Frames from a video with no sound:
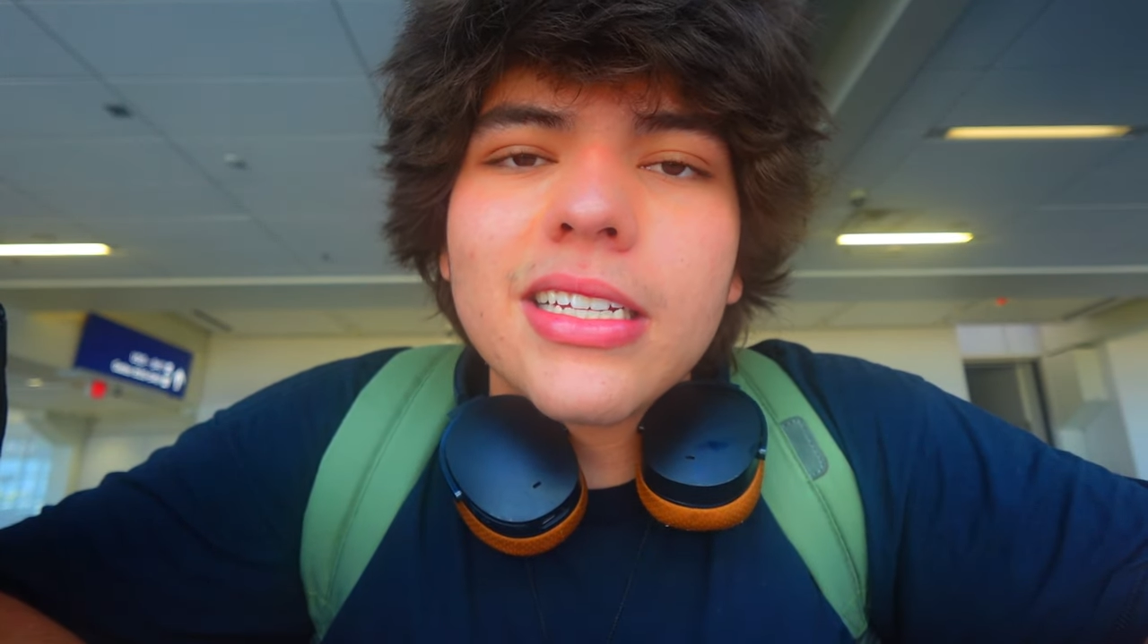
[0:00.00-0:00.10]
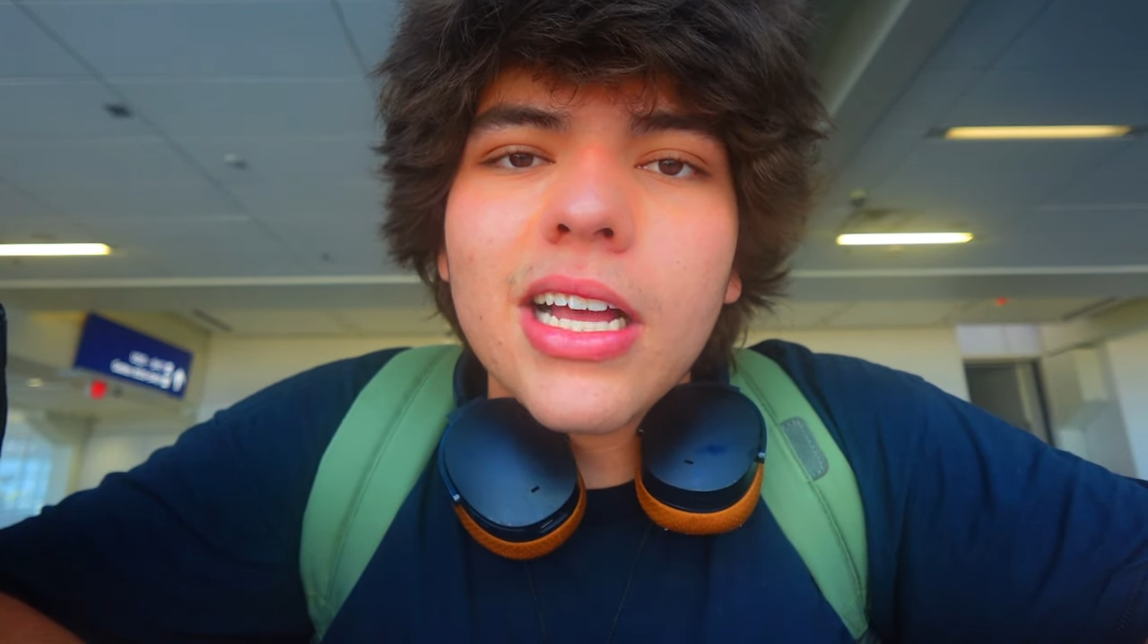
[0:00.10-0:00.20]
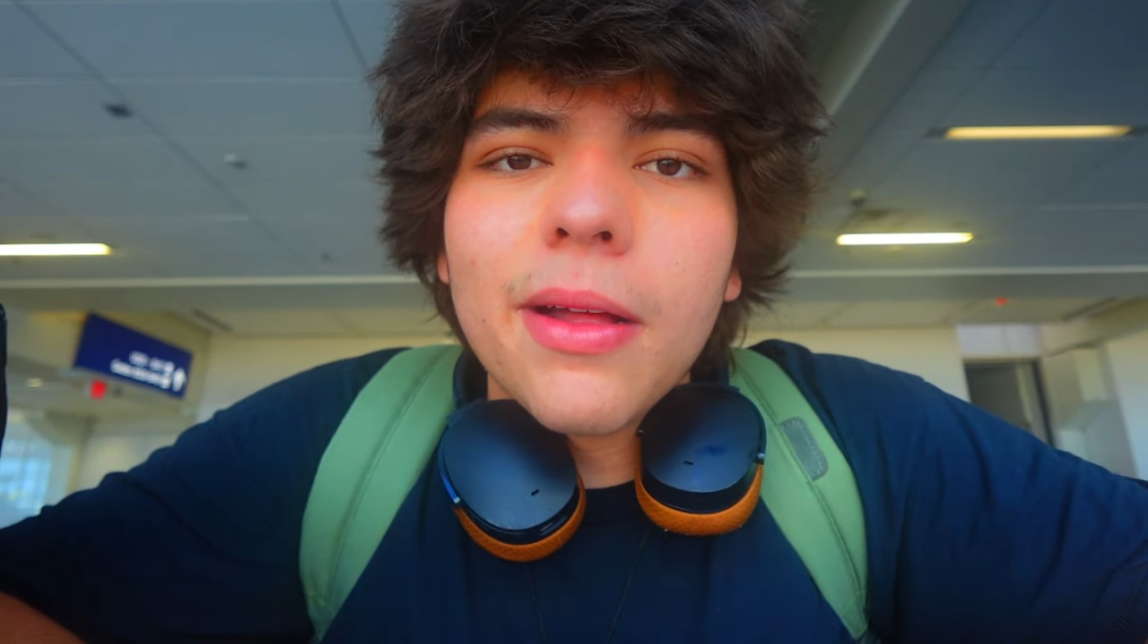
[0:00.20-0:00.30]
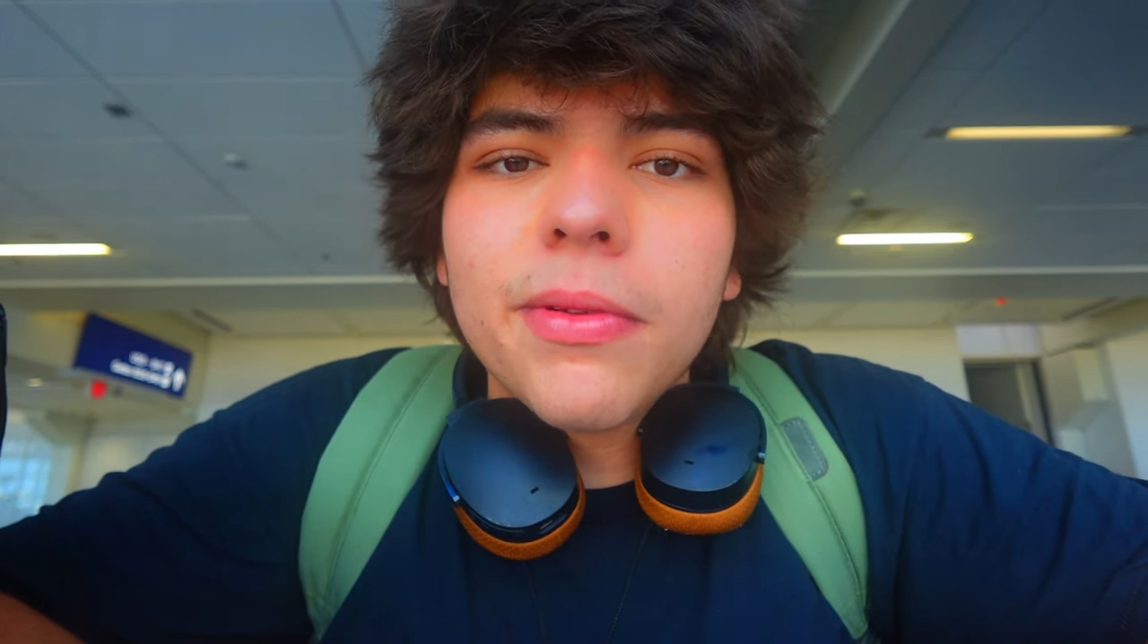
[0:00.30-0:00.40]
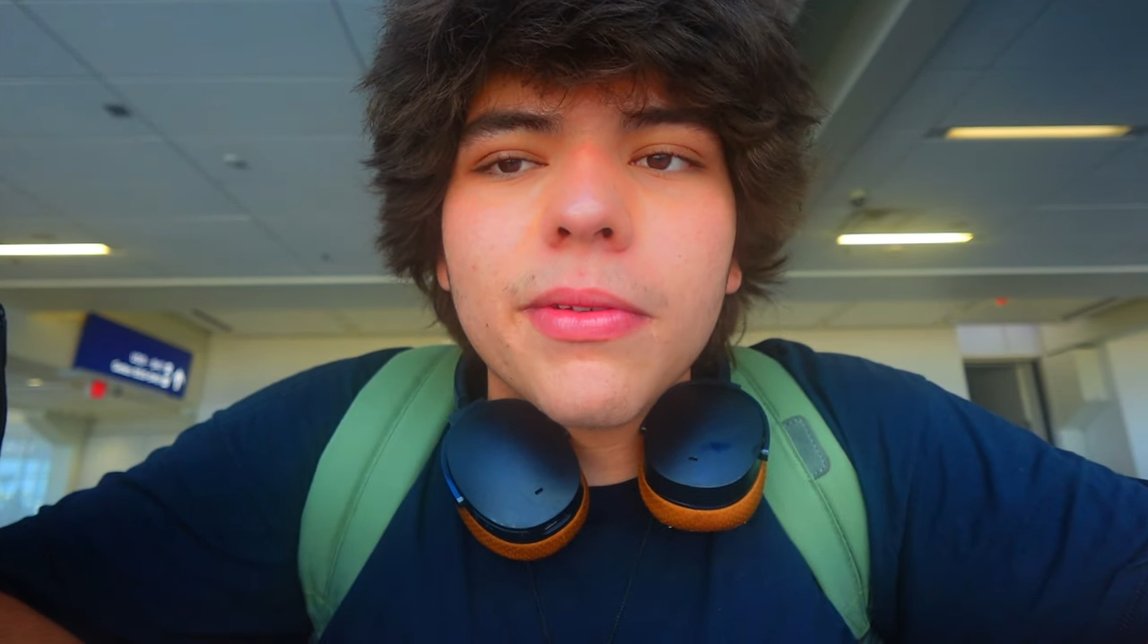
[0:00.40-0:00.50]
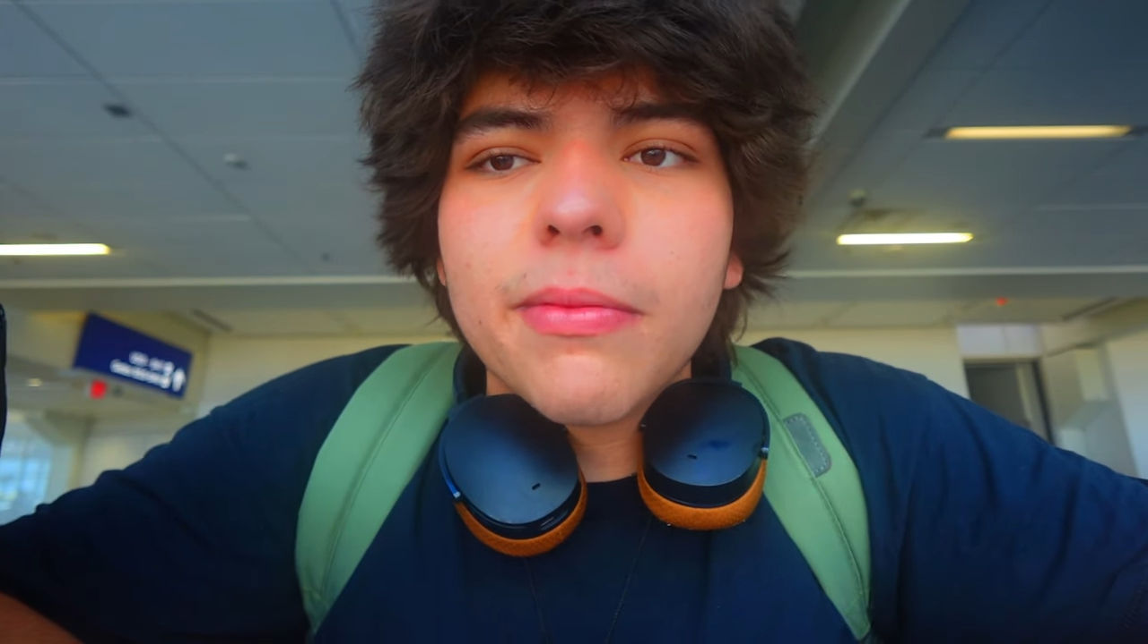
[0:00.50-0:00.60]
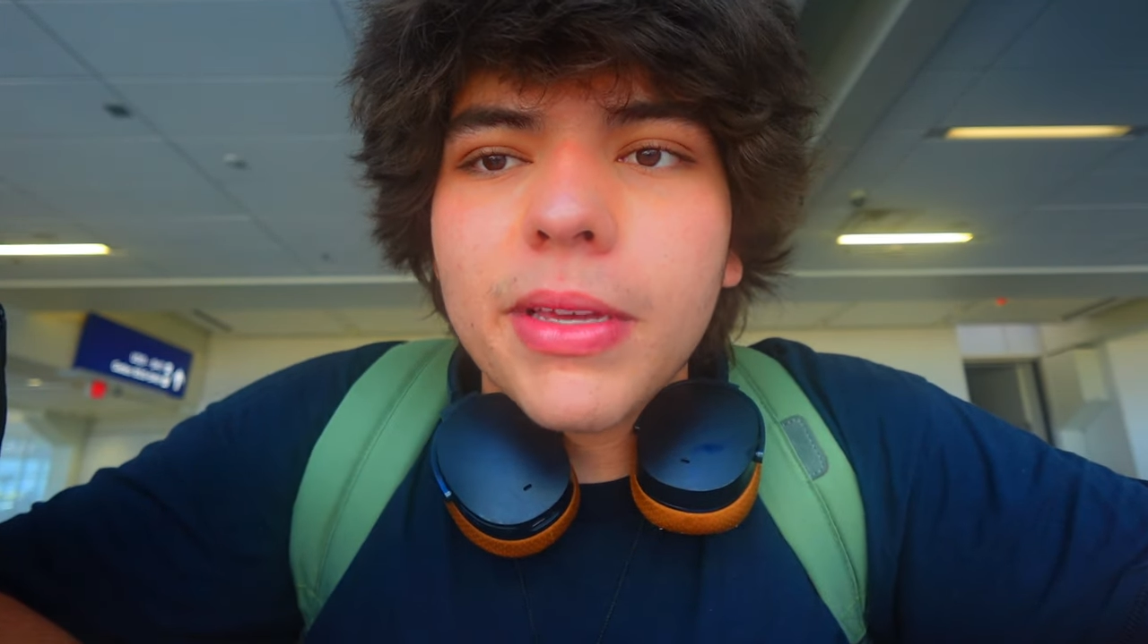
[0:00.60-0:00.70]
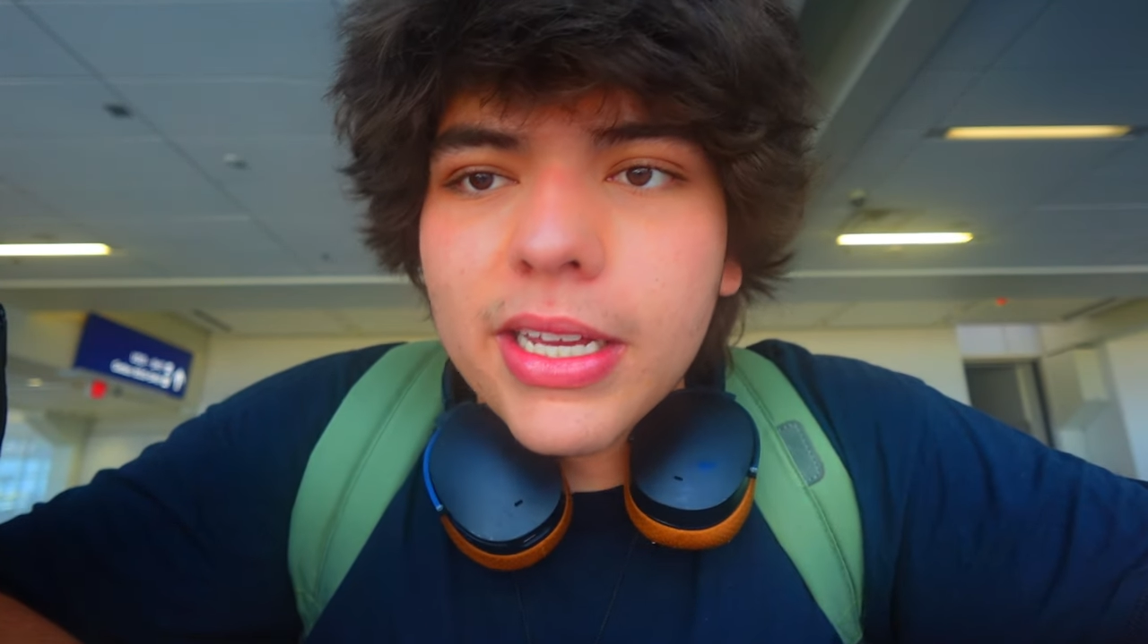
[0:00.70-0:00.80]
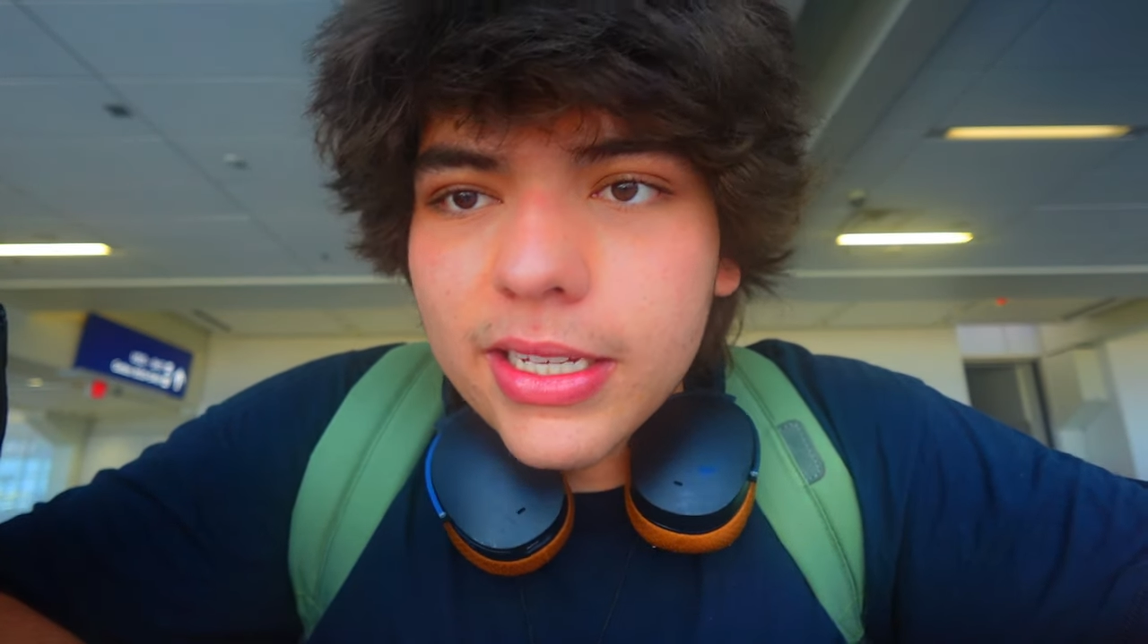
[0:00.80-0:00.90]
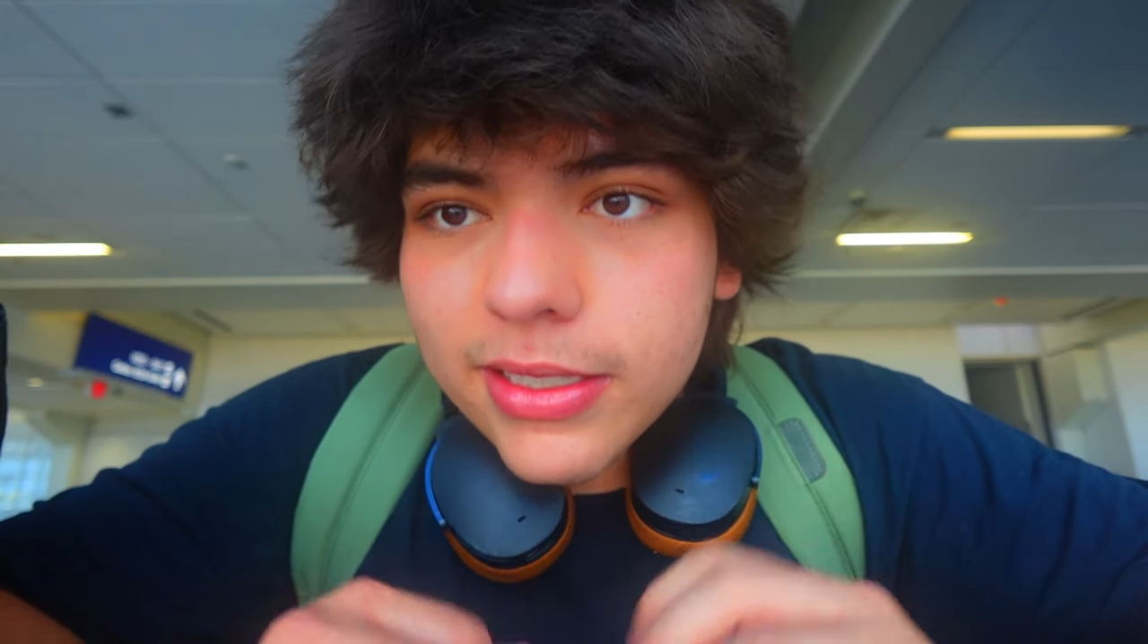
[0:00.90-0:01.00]
as a compliment
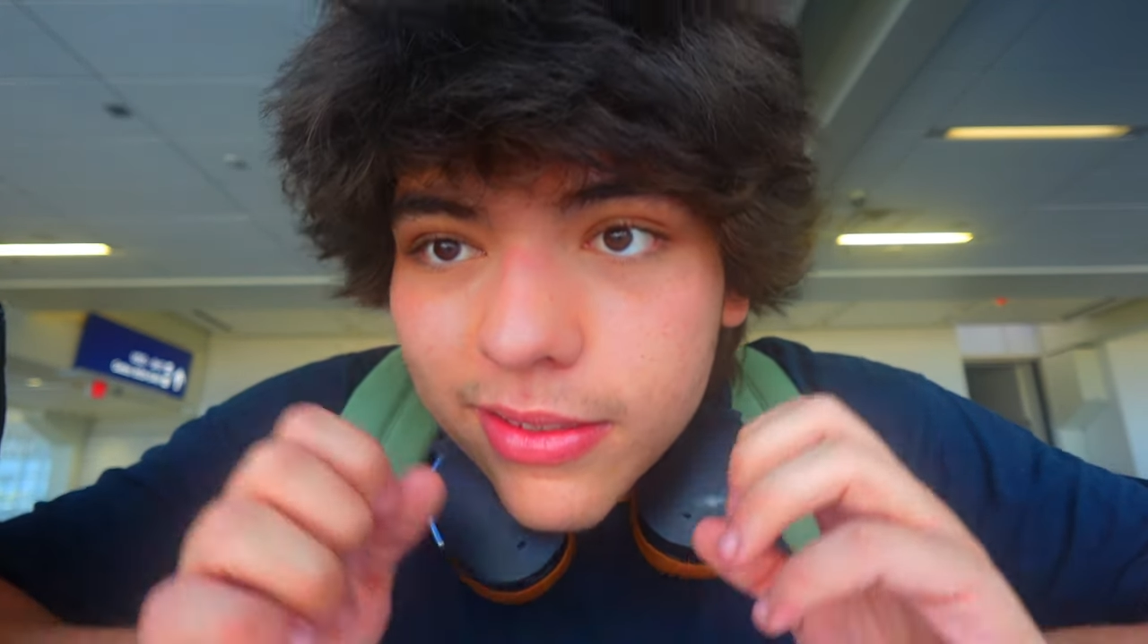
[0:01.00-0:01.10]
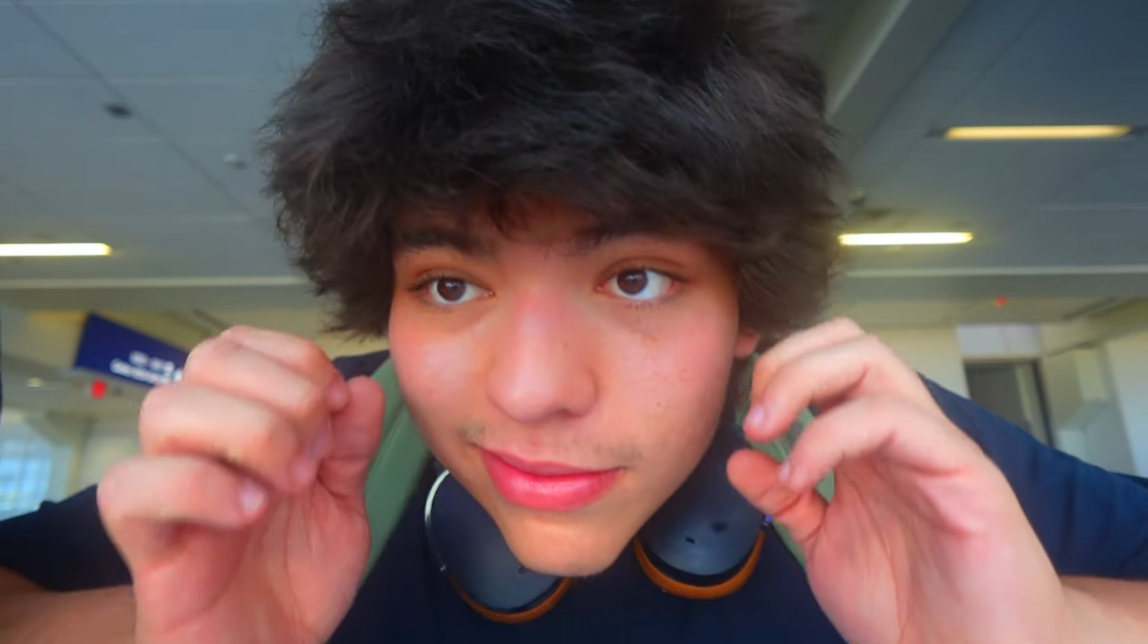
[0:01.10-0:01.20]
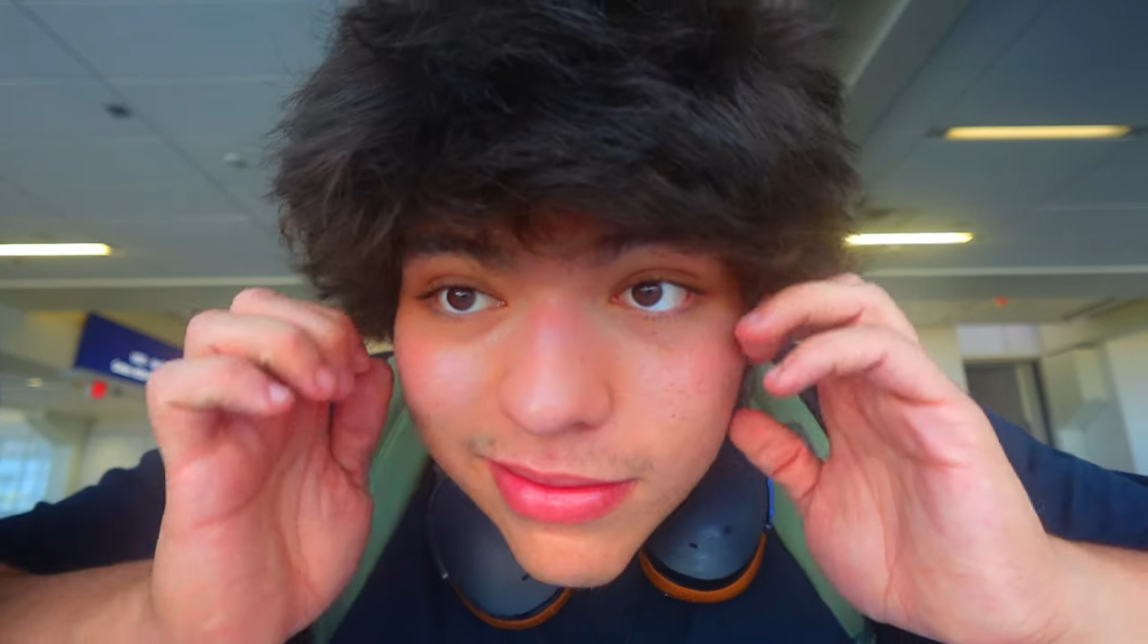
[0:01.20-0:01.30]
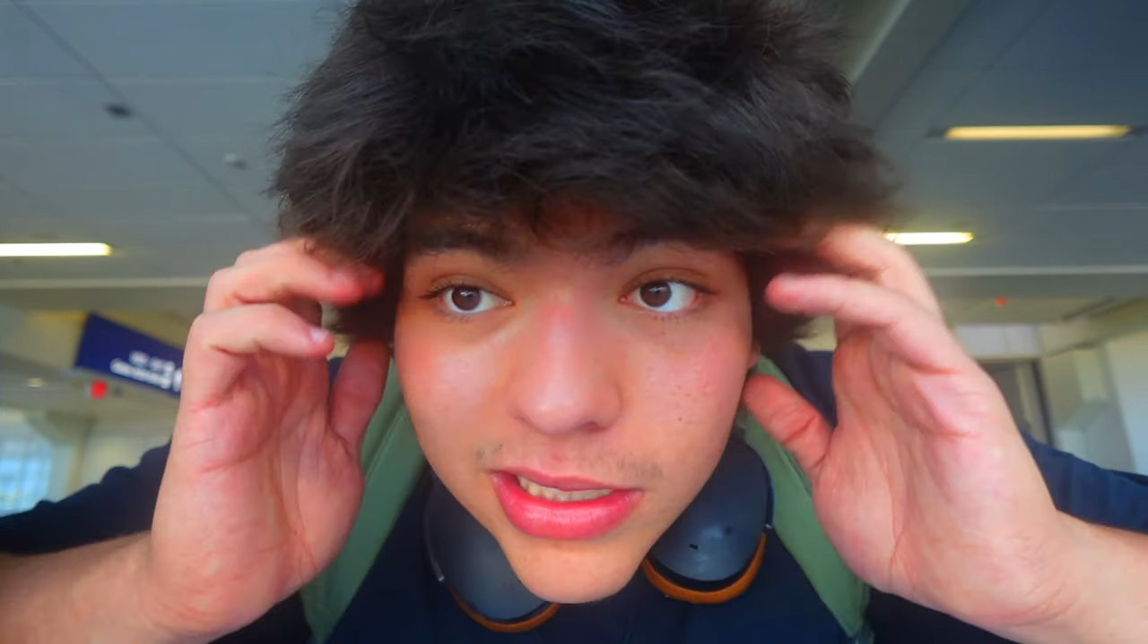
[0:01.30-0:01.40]
because,